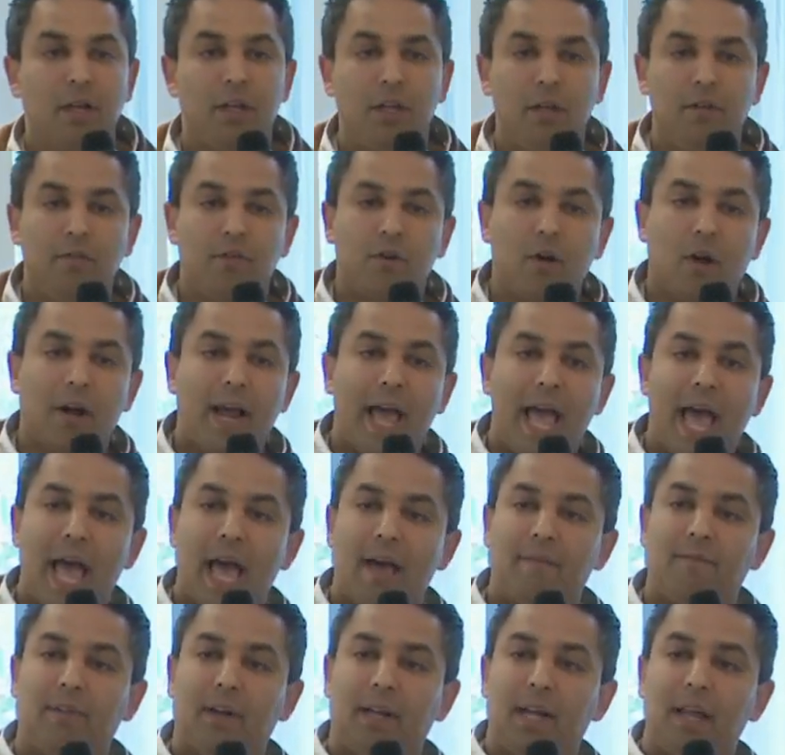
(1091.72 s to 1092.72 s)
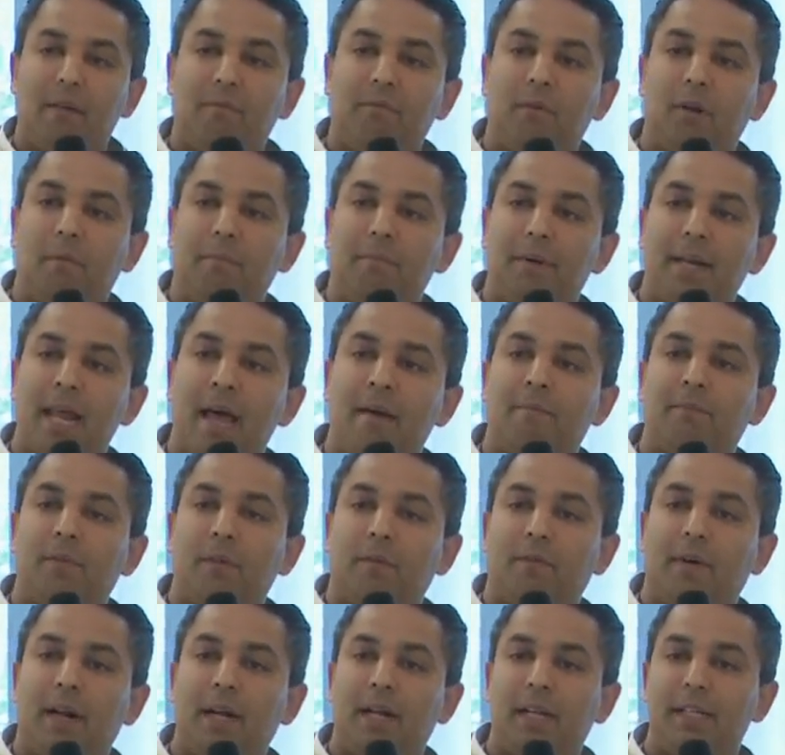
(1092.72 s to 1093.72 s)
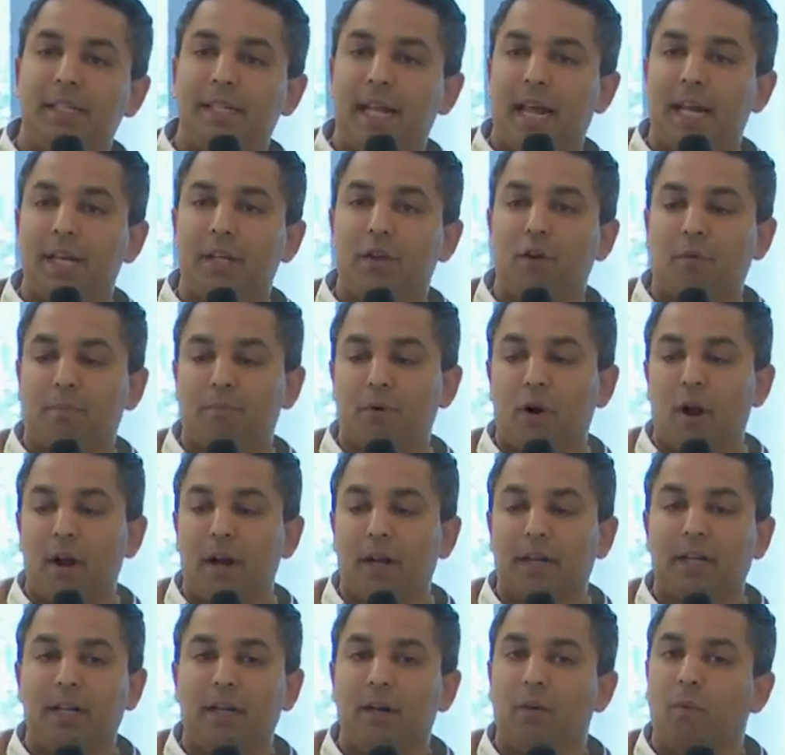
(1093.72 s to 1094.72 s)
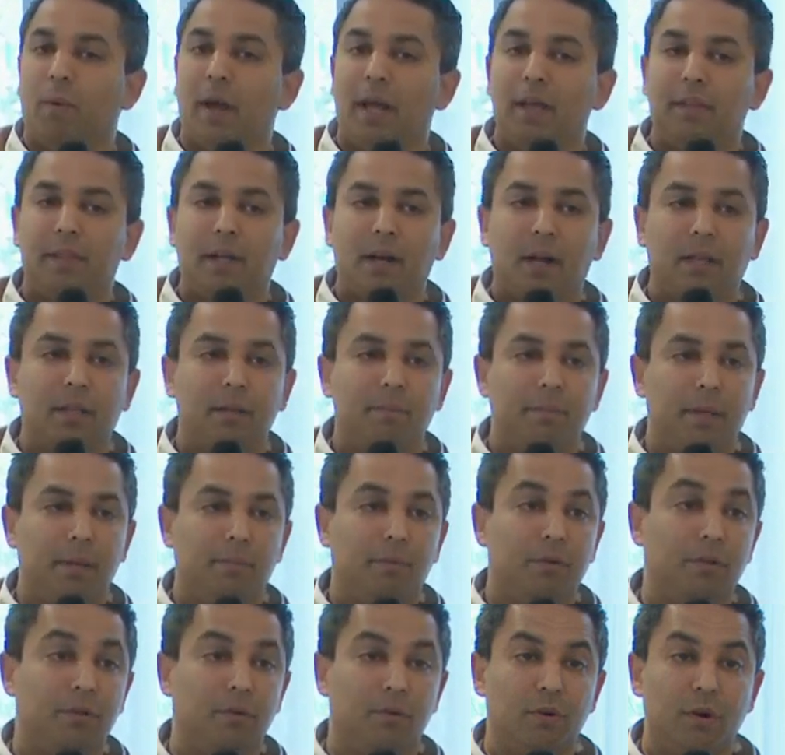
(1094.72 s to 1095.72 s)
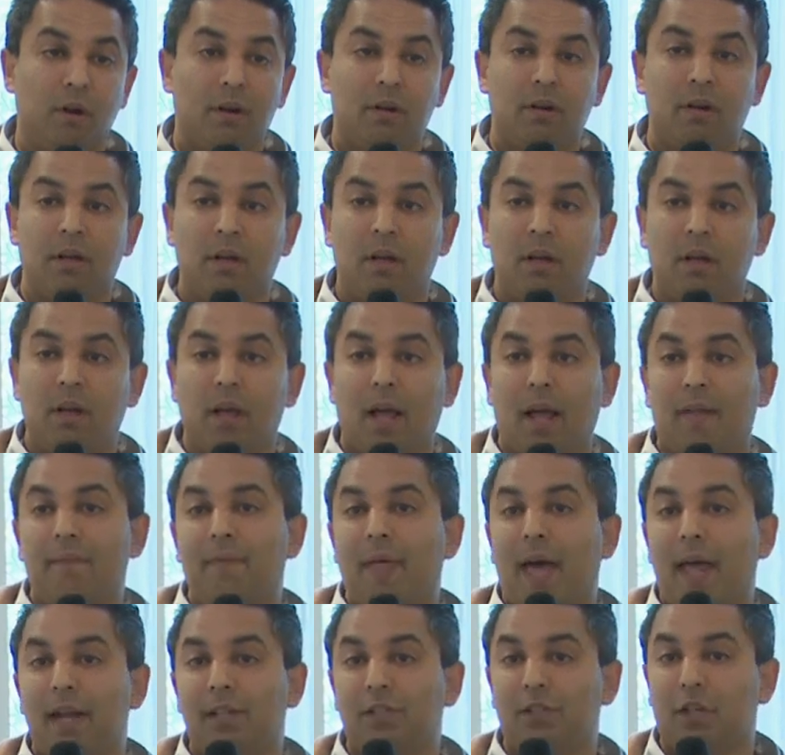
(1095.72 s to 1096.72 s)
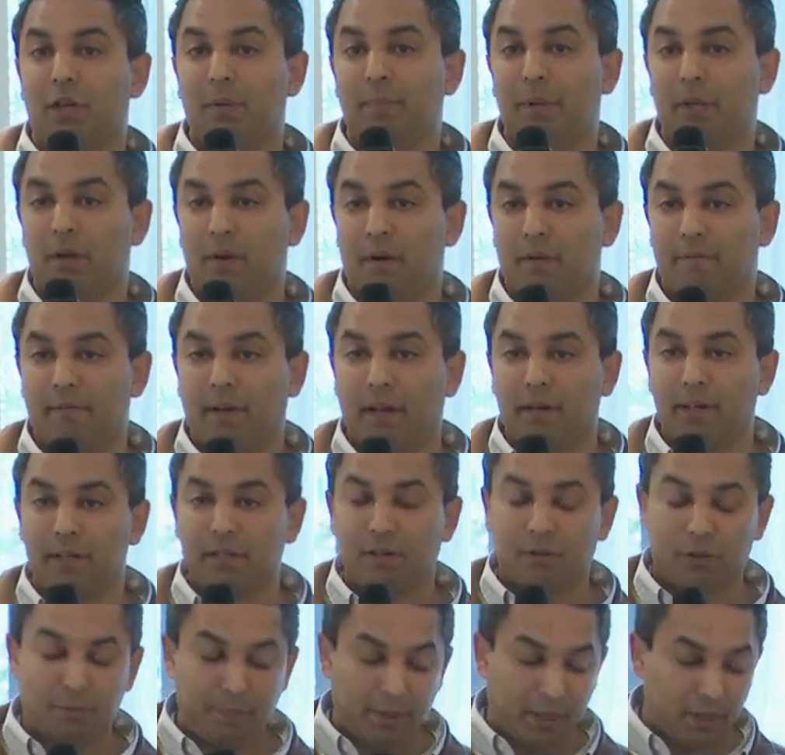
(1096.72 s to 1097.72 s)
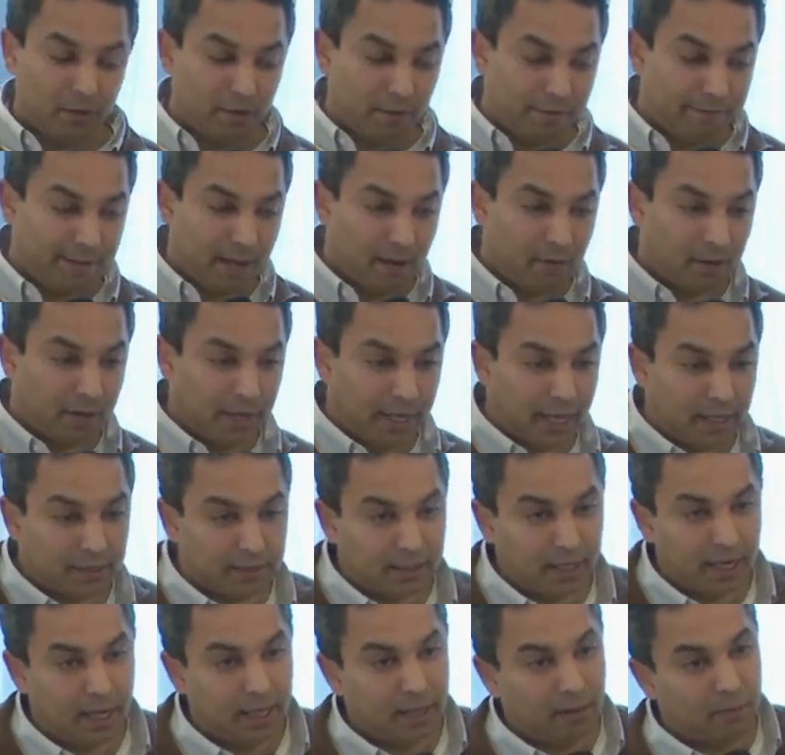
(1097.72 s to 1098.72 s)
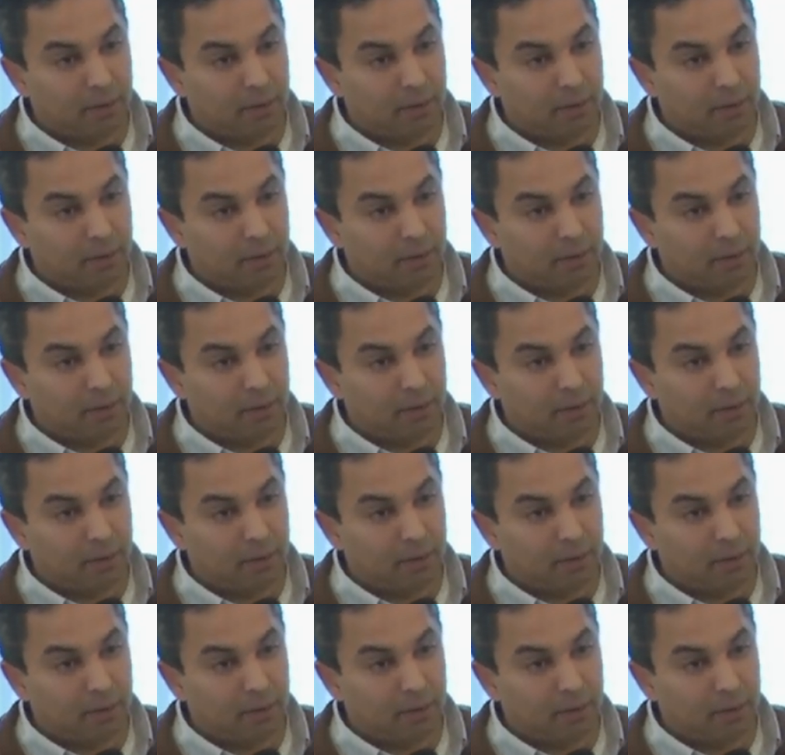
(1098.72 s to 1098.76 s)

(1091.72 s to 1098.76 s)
You've got to have a level of depth of understanding your product in a way that other people do not, and that is going to be your advantage. I was speaking to a founder yesterday.